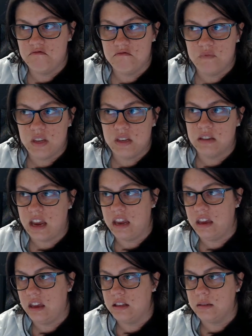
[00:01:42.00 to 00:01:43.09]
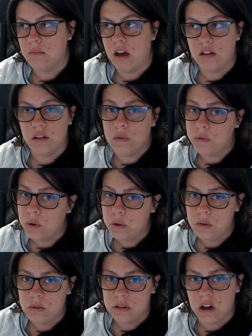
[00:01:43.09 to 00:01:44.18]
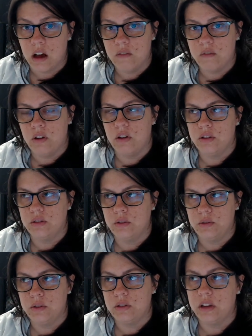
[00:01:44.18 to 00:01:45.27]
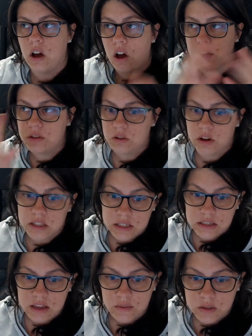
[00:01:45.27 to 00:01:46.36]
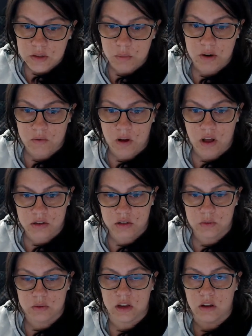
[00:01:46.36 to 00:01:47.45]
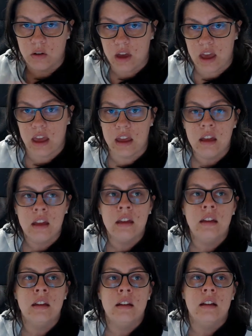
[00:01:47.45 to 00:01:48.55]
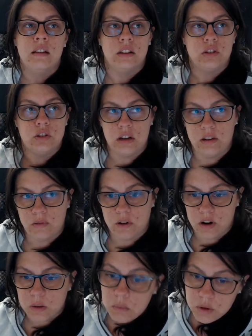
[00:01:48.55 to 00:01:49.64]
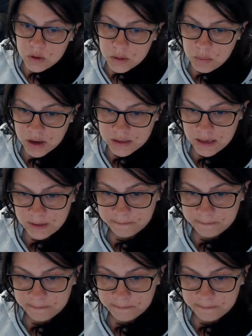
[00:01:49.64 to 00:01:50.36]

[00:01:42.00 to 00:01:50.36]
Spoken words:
The sight and smell of food was awful. So just like all this crazy stuff. So my nephrologist was like, okay, let's try a different immunosuppressant,